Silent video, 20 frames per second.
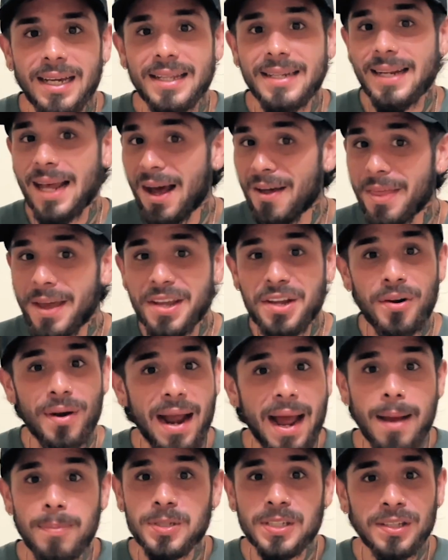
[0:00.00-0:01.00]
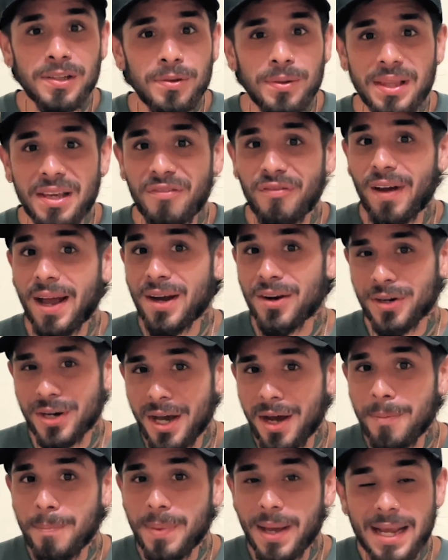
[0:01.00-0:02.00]
Now that you're absolutely fired
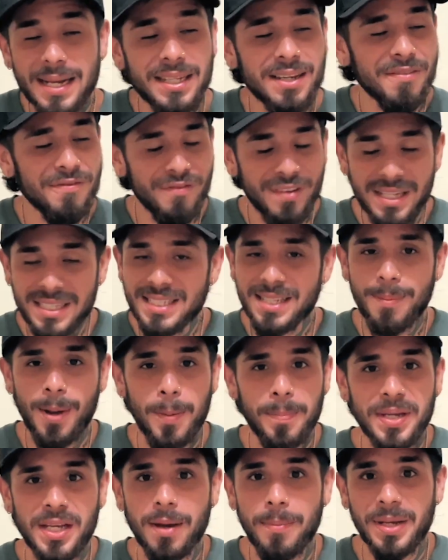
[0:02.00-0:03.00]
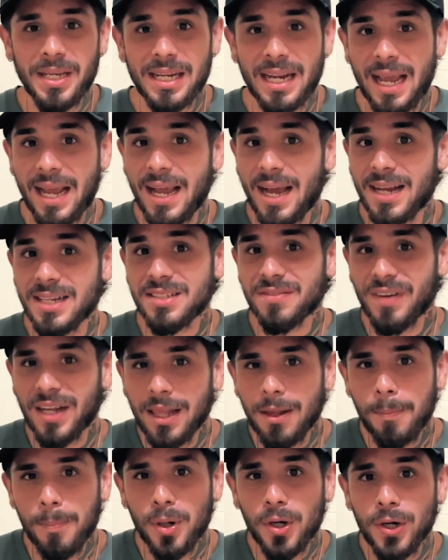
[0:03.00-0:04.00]
up and convinced about becoming an AI
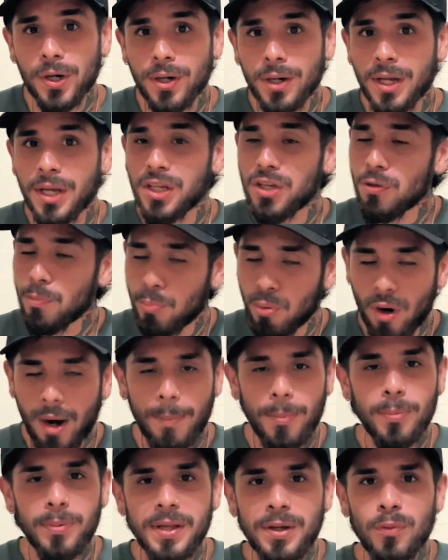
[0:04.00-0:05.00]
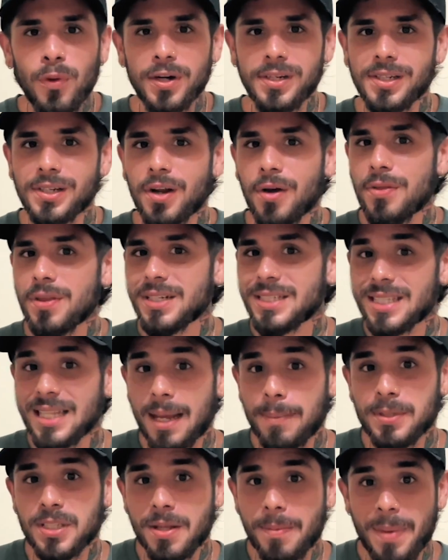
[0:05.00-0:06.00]
developer, you probably want to know the
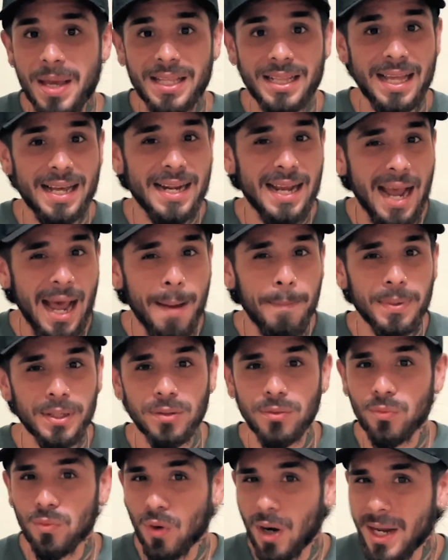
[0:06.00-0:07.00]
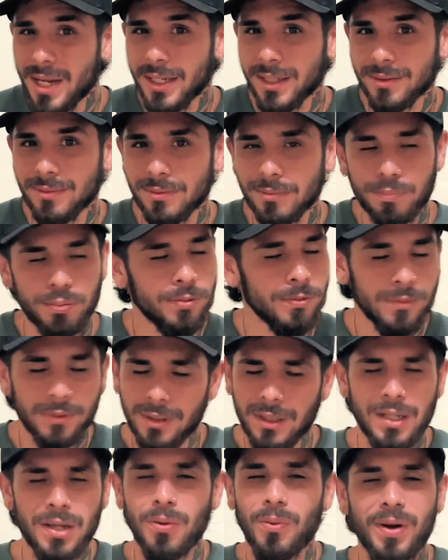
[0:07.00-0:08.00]
steps to make that happen, right?
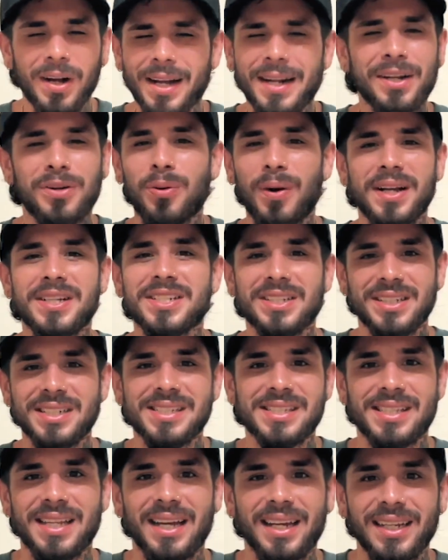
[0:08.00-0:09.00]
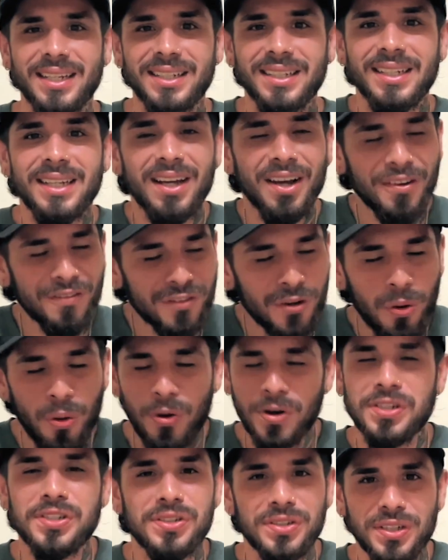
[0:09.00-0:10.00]
What kind of question is that? Of
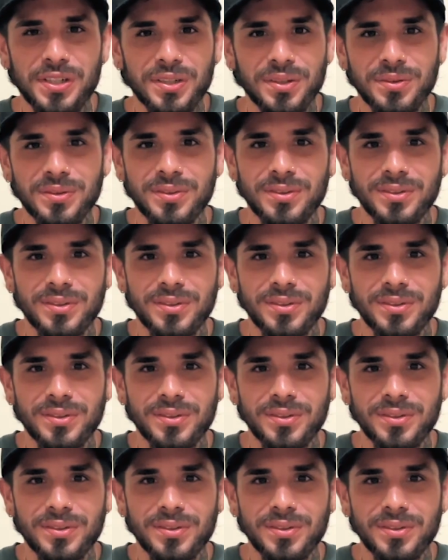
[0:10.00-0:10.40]
course you do.